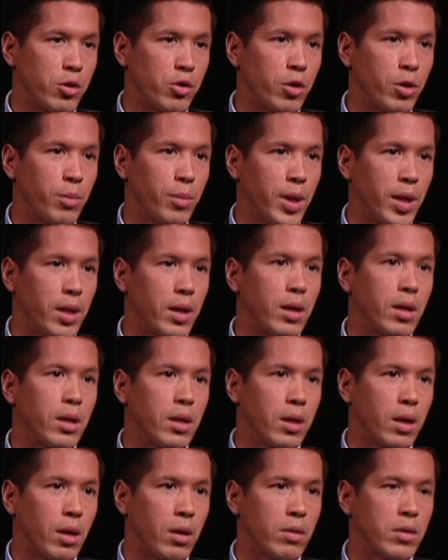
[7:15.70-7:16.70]
Truman,
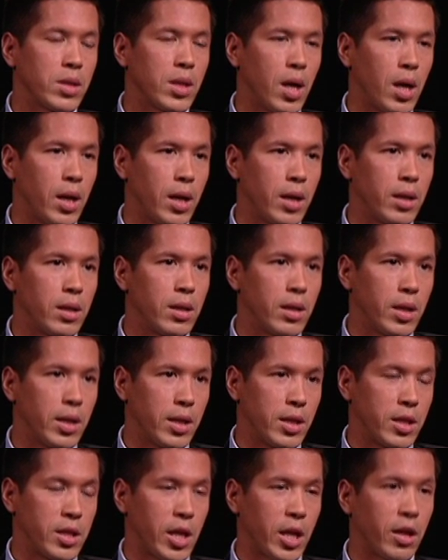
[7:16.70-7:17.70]
signed
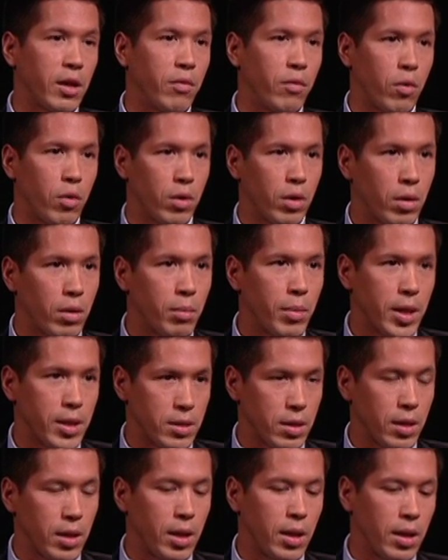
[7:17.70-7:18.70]
an executive order
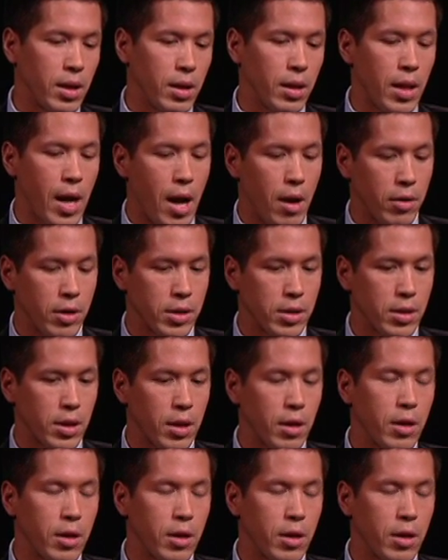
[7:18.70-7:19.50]
basically allowing,